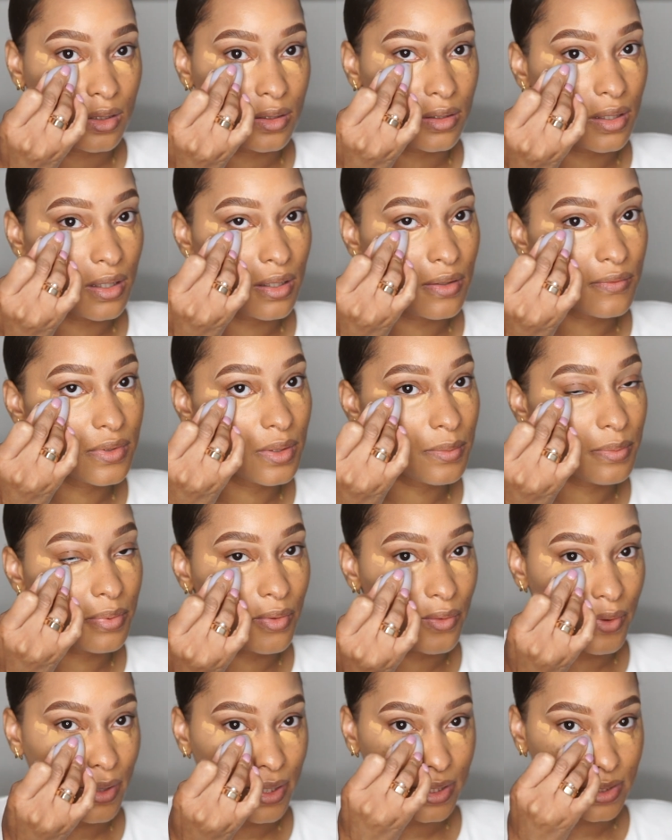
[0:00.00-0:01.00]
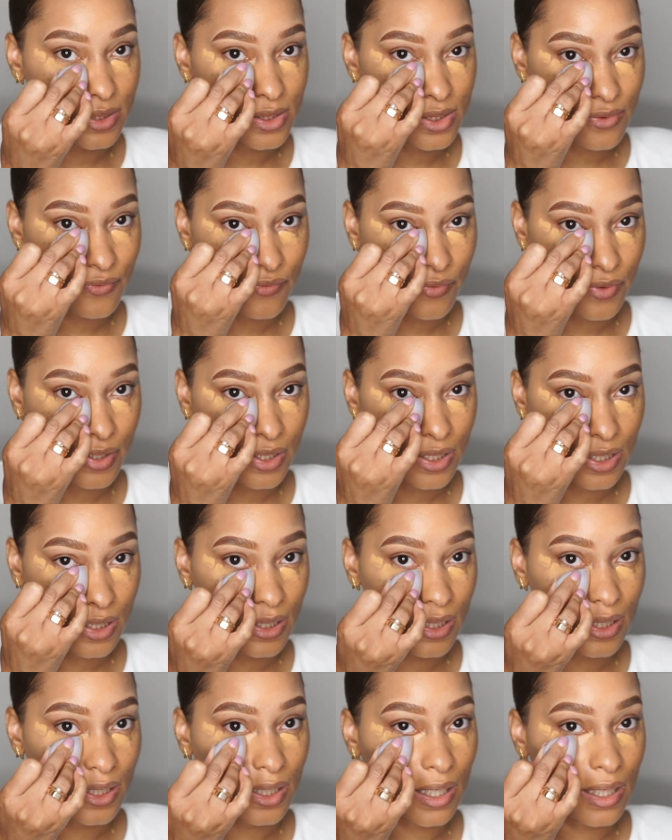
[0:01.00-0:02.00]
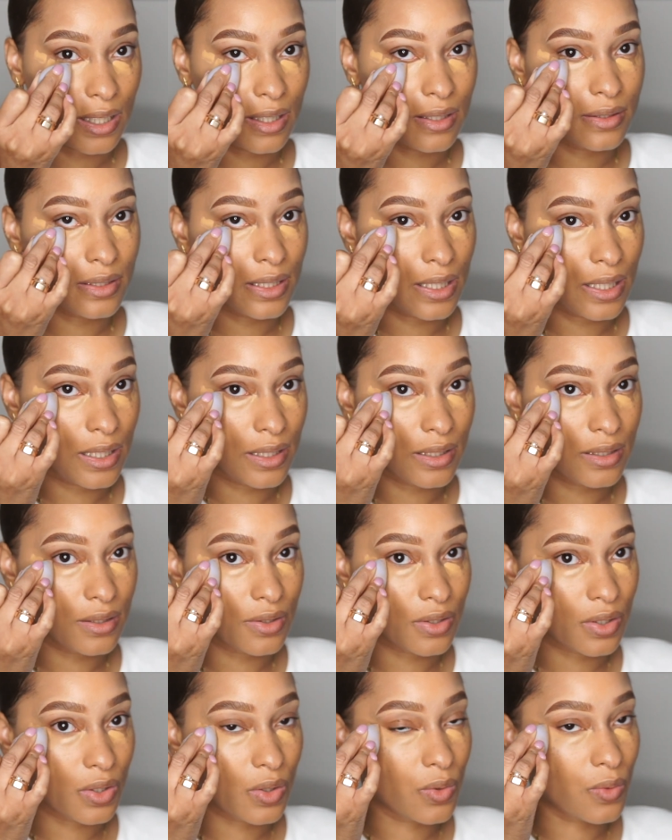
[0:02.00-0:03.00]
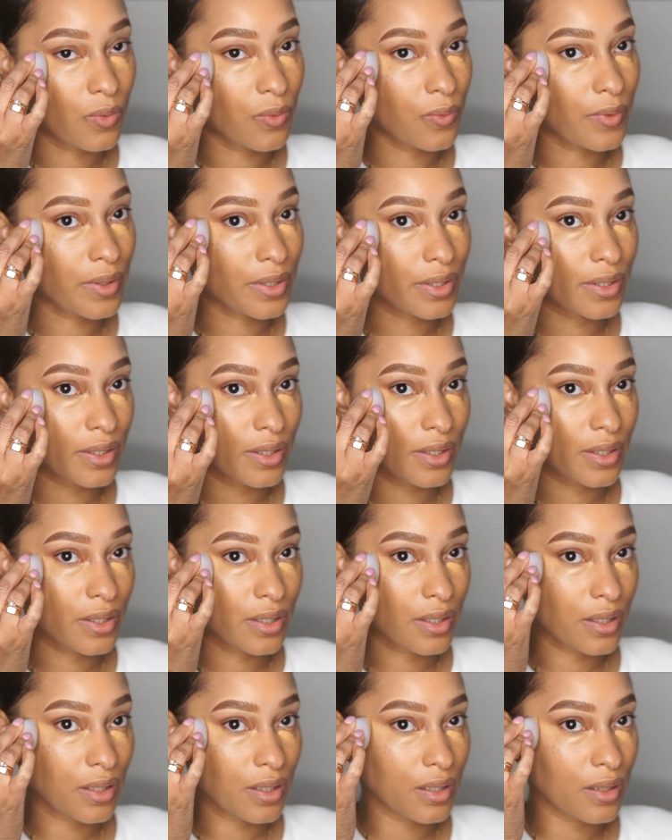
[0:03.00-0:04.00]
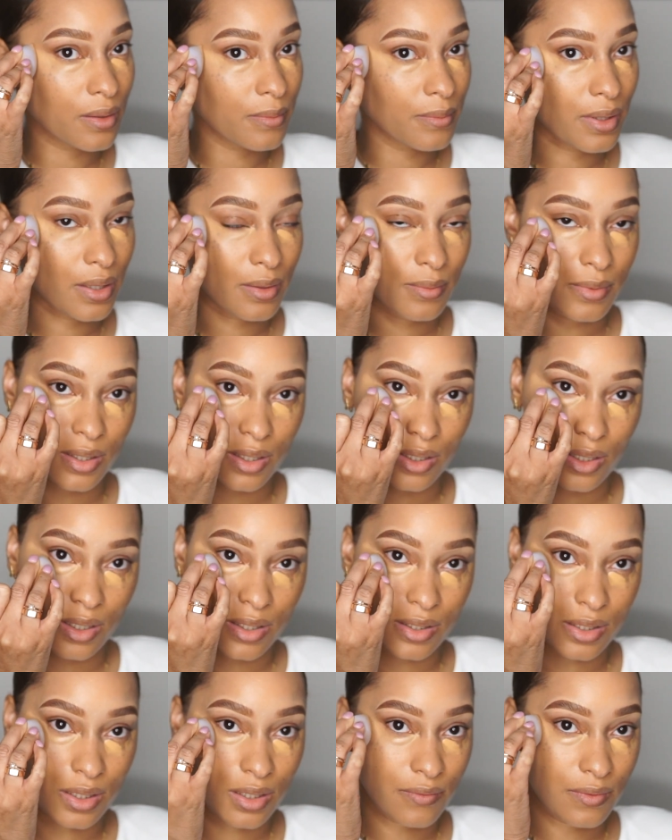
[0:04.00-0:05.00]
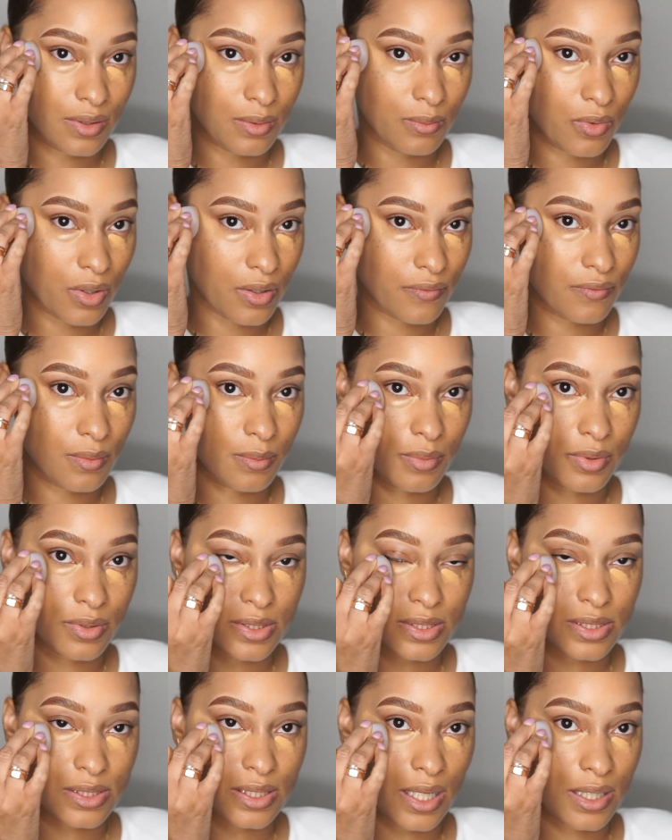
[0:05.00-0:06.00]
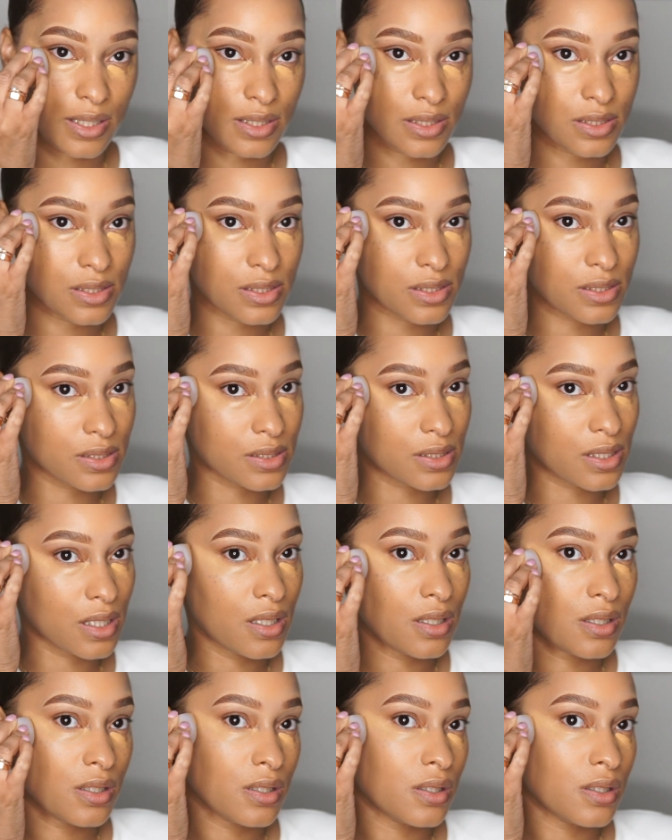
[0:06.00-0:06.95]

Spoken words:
Love the point for getting in that inner corner, baby, and giving more of a precise,